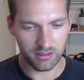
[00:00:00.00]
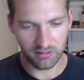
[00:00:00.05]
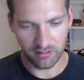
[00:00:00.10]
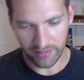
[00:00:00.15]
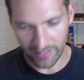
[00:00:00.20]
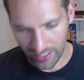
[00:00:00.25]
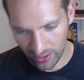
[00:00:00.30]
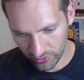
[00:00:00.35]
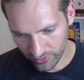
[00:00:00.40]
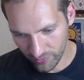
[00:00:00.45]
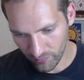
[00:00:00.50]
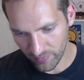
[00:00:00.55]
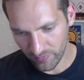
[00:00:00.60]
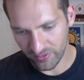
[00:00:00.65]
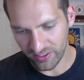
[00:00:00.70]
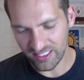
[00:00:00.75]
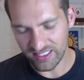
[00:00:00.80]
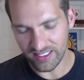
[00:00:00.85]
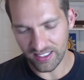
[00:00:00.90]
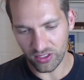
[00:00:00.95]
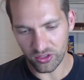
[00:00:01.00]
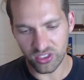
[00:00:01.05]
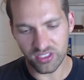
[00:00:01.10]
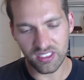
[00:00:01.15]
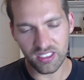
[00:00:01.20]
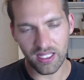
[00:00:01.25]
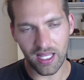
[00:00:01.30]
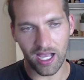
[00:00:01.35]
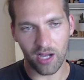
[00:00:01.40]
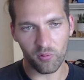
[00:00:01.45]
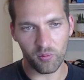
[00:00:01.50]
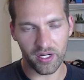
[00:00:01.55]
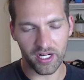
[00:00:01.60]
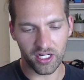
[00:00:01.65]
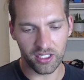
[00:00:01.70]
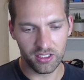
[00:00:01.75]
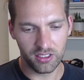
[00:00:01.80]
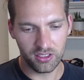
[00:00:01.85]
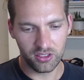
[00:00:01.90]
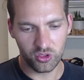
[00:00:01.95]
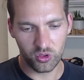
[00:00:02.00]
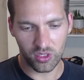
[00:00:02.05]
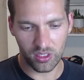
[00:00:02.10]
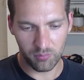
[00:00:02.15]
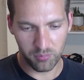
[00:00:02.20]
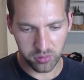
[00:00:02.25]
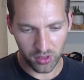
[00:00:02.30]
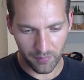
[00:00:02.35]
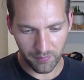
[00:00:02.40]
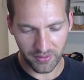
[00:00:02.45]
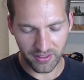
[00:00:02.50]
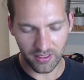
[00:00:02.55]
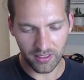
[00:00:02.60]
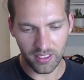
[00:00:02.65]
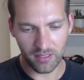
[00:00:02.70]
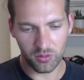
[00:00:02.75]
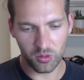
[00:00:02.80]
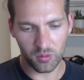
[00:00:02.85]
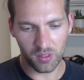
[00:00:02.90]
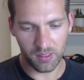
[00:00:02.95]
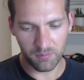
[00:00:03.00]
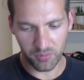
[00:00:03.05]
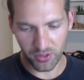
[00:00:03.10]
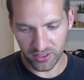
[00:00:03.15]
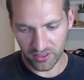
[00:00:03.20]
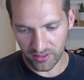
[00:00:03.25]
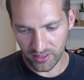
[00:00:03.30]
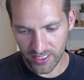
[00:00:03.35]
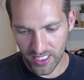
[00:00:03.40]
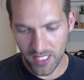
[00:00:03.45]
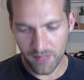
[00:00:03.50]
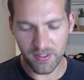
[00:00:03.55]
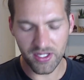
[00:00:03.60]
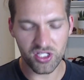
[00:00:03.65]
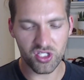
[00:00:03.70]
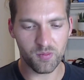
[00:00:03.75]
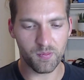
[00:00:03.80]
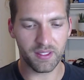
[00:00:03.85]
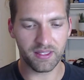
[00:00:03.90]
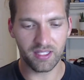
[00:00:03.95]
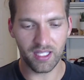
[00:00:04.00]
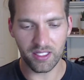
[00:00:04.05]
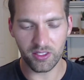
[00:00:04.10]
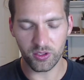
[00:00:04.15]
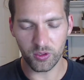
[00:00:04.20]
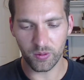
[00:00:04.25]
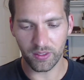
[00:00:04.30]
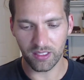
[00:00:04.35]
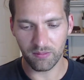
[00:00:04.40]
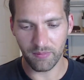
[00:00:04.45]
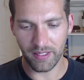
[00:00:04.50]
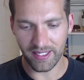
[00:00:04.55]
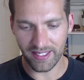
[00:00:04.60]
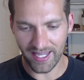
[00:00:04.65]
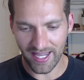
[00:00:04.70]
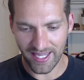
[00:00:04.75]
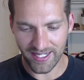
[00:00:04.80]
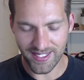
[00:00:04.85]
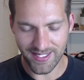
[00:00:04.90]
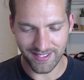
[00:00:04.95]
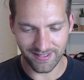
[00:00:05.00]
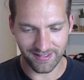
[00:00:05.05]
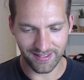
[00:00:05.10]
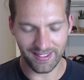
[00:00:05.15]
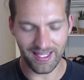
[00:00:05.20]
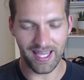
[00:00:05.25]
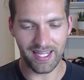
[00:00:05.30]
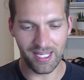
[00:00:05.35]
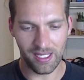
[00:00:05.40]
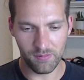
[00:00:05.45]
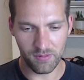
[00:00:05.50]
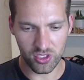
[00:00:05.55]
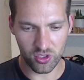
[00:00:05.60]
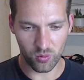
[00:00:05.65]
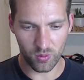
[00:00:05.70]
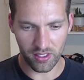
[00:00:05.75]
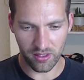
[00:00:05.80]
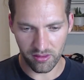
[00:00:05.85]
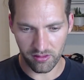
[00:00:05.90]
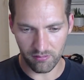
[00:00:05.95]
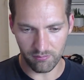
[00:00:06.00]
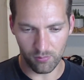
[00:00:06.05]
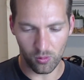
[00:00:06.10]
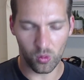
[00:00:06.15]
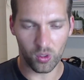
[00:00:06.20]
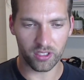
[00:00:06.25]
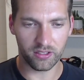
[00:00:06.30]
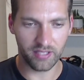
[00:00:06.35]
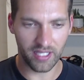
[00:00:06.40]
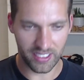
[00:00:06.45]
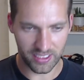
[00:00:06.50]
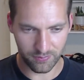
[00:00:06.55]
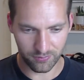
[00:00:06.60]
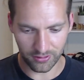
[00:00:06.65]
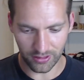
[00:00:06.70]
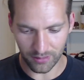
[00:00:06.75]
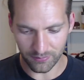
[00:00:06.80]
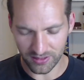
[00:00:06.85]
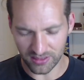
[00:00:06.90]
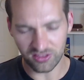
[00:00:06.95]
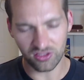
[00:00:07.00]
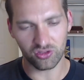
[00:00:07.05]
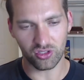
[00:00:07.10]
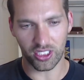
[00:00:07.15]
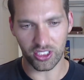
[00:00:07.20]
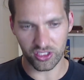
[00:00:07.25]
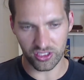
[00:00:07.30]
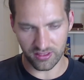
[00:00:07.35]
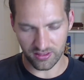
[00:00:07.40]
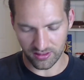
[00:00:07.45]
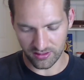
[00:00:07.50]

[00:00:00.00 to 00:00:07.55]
DALL-E, where we can now see that, where you can put in an image, but then you can make edits to that image with more text prompts instructions.